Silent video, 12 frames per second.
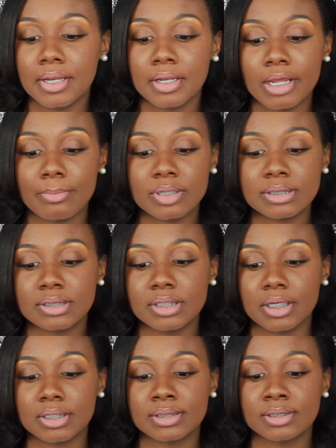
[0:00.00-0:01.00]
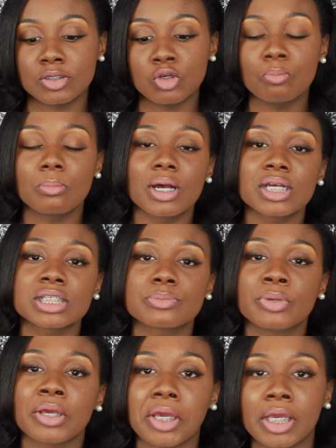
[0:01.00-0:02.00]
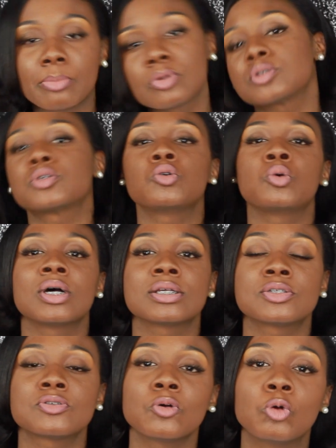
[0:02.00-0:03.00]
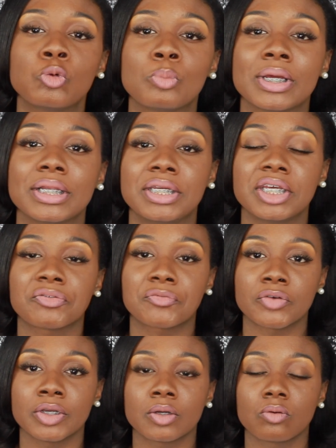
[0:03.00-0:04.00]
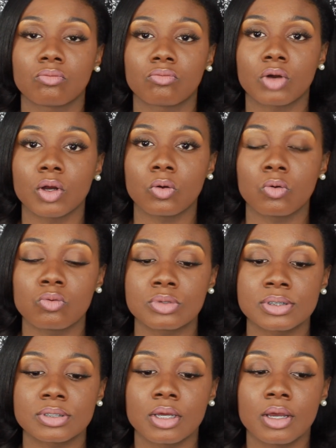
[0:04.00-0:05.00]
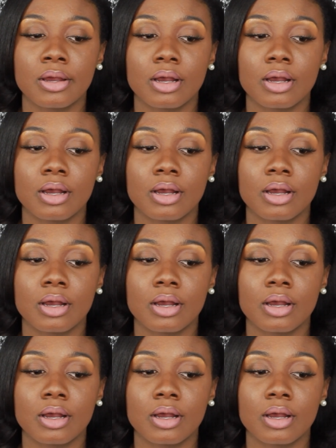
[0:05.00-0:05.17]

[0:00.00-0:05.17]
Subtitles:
Number 6, you must be able to assume different roles.